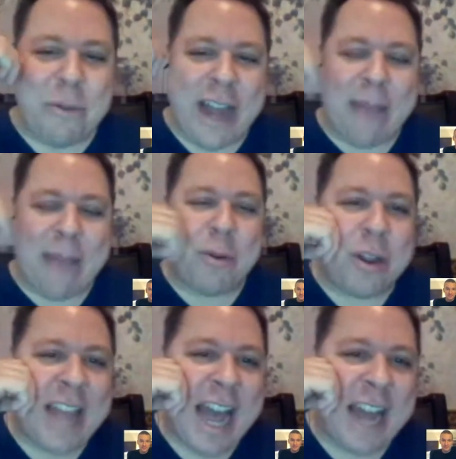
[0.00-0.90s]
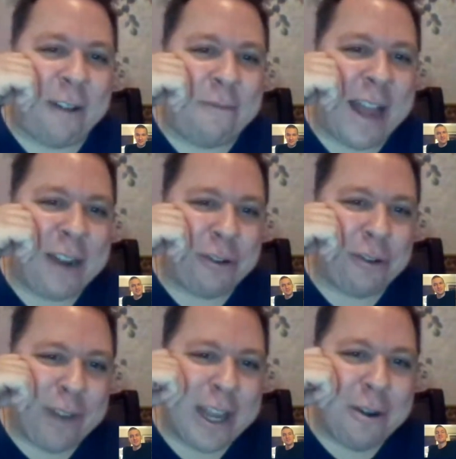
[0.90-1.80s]
happened with that
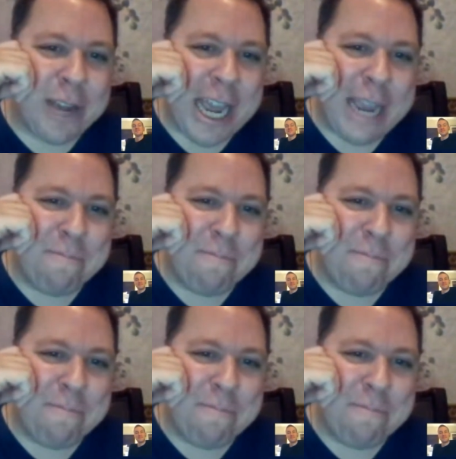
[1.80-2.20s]
Avengers video game?